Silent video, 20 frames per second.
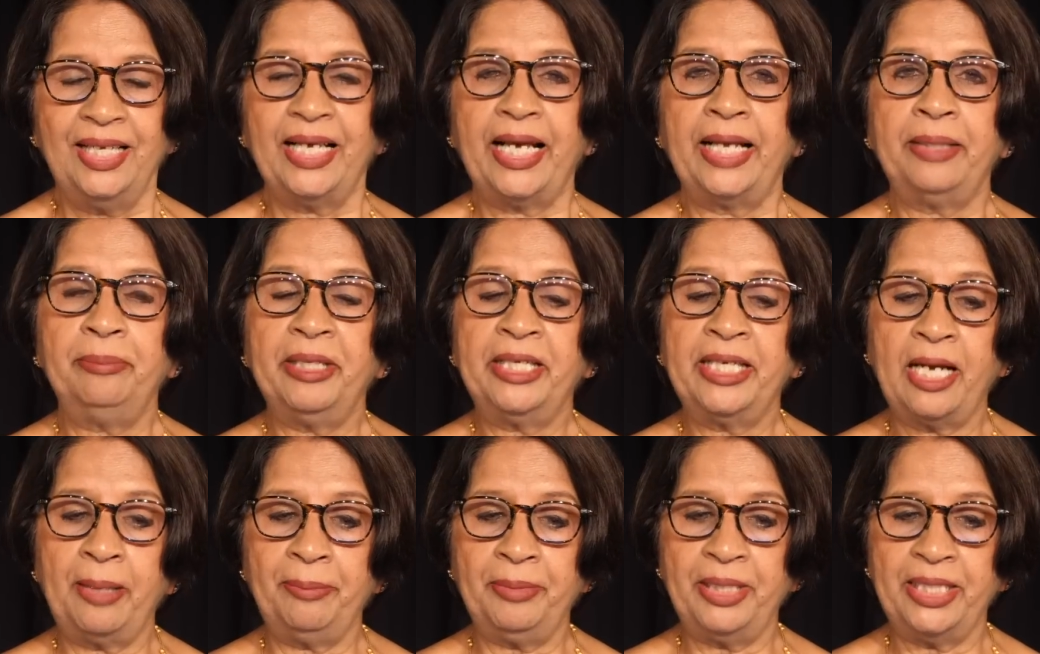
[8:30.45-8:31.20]
and
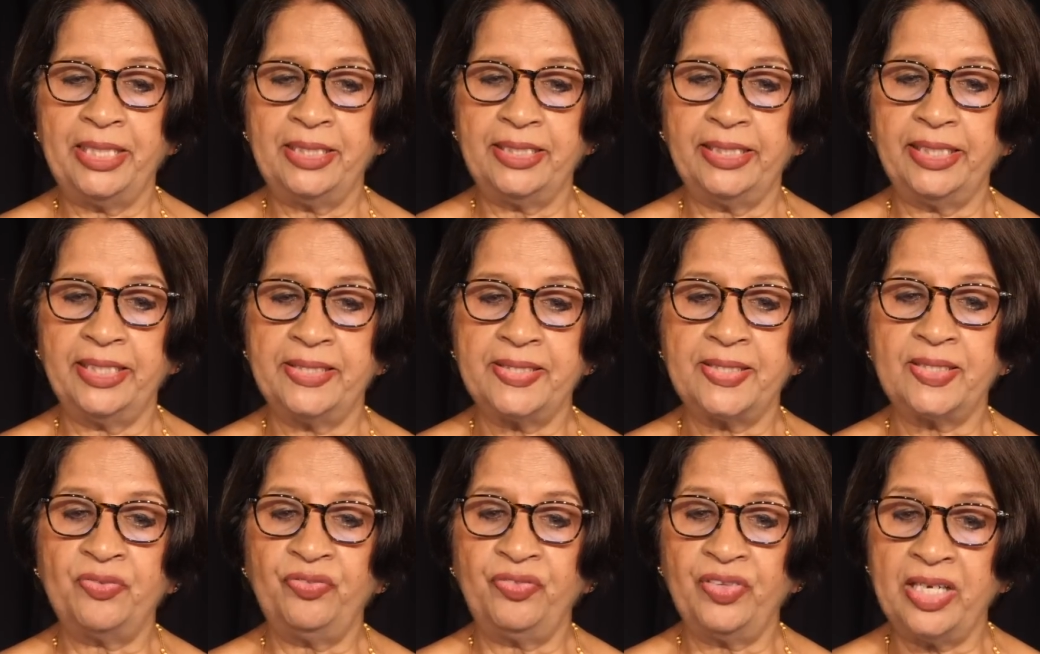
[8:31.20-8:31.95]
become
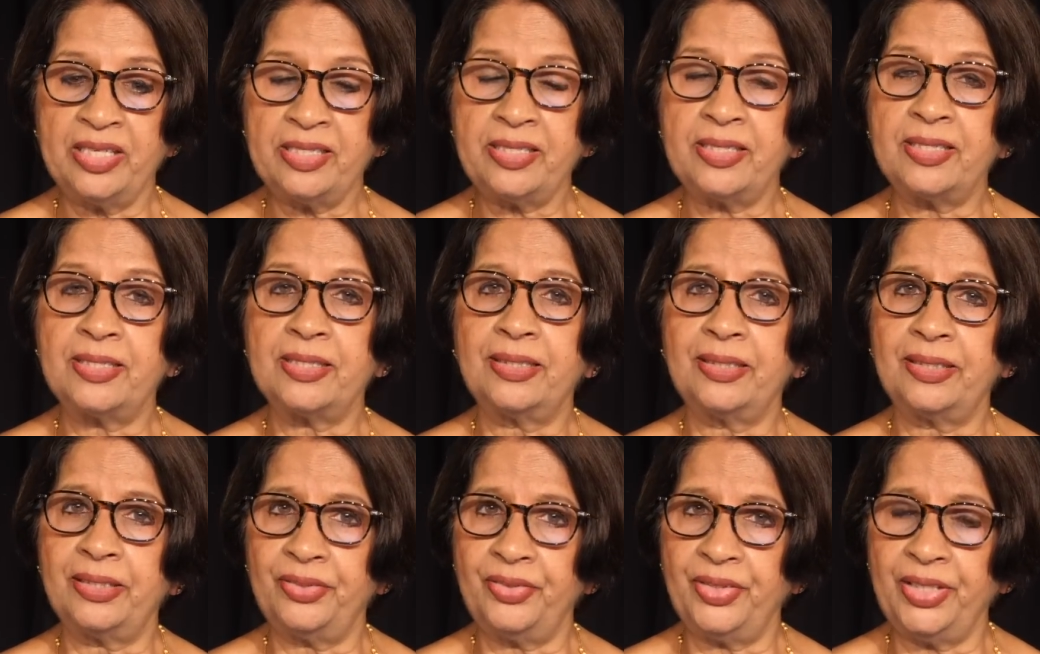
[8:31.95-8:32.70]
India's first
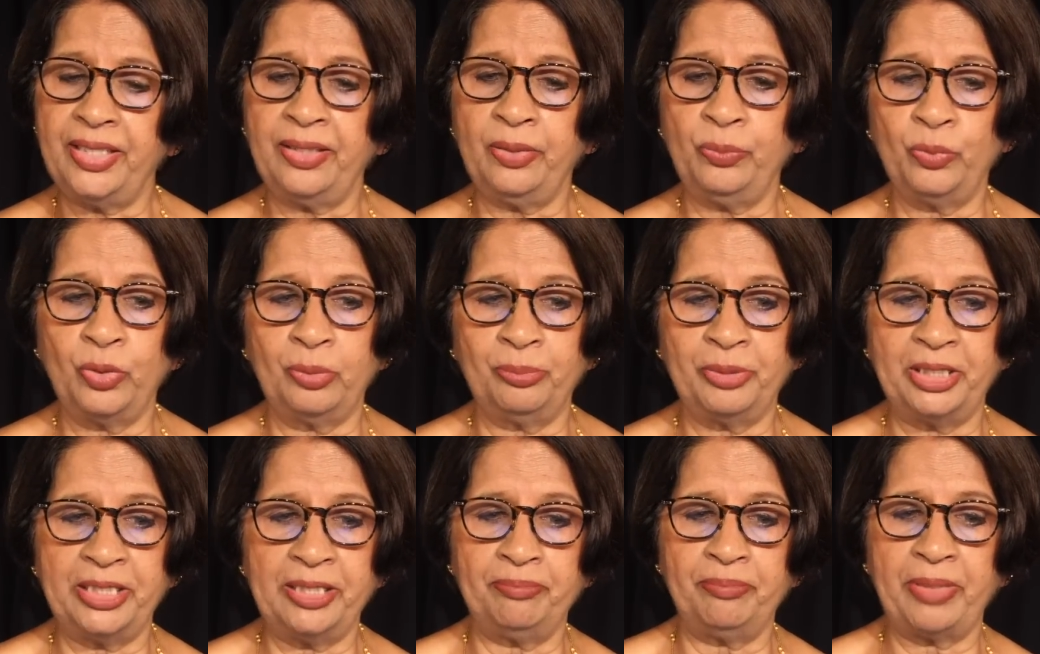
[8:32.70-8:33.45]
career
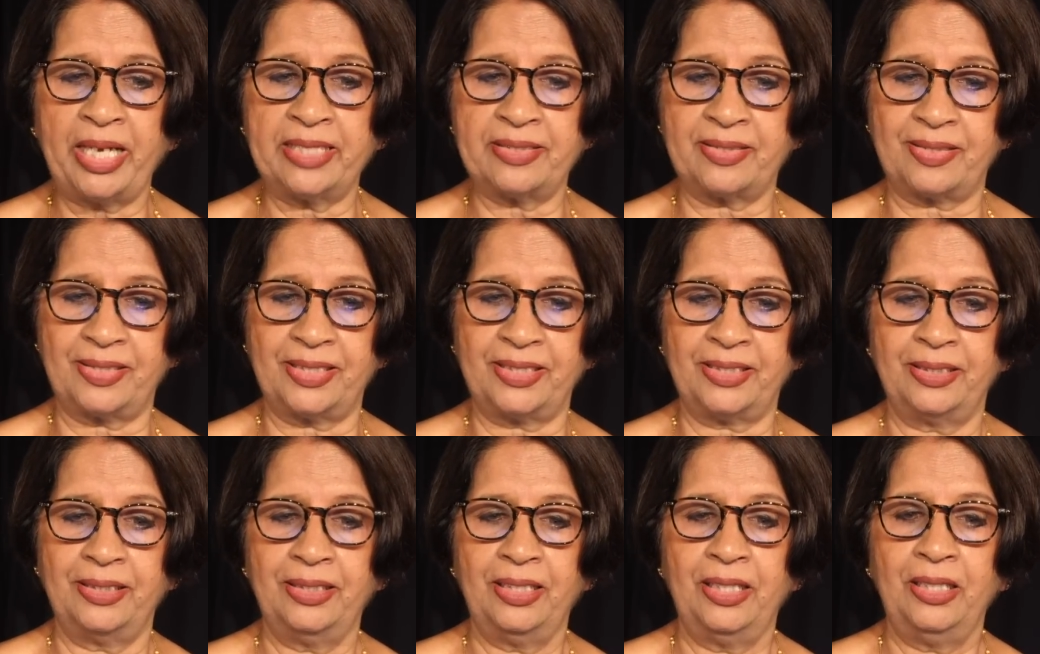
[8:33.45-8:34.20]
woman
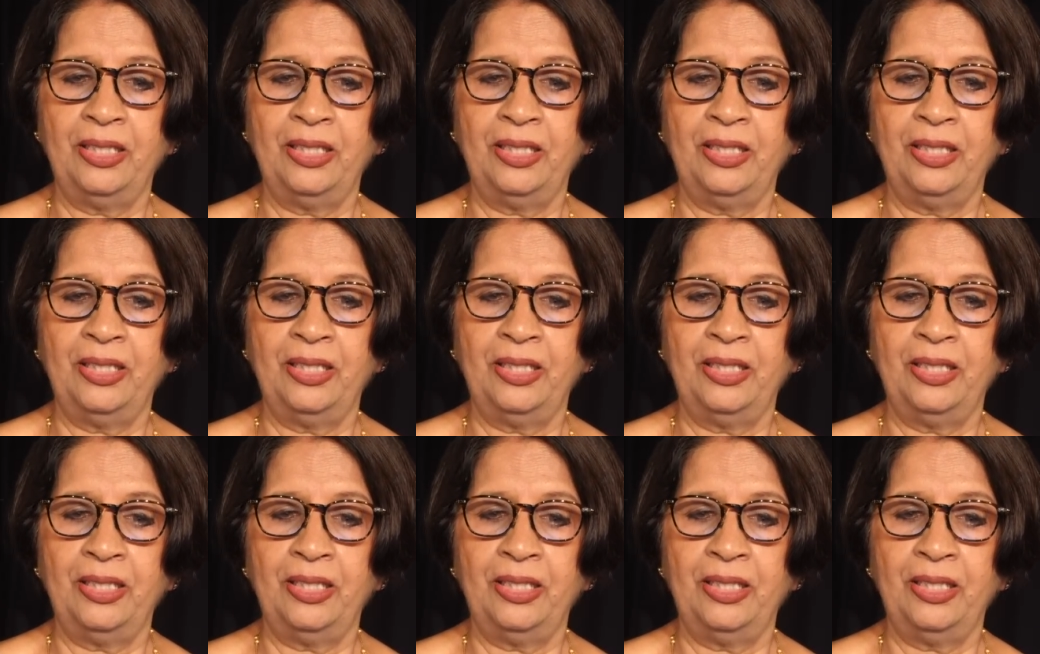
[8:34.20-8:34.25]
ambassador